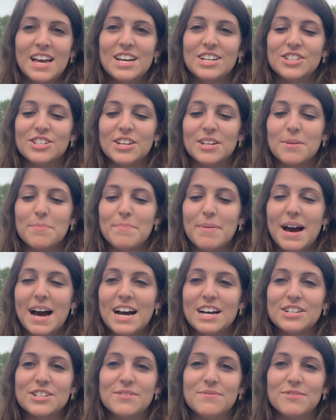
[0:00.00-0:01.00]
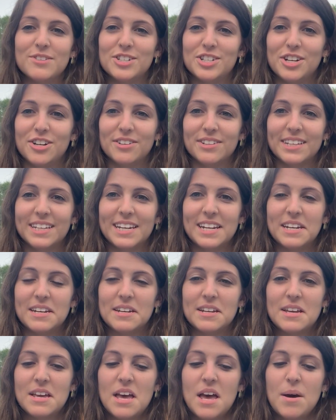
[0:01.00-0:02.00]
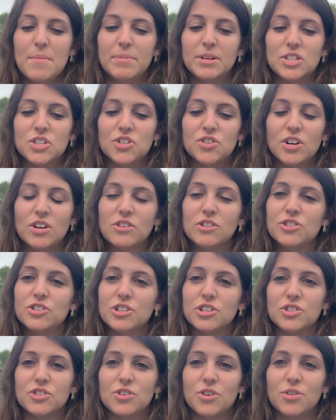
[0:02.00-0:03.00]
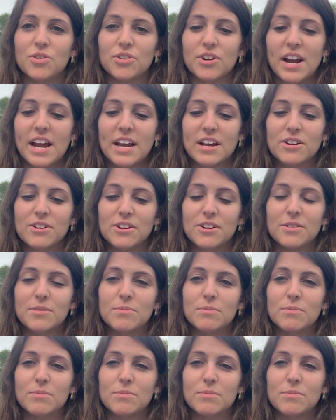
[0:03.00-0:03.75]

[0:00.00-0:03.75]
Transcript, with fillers: She had a passion for cheerleading, but struggled to control her anger,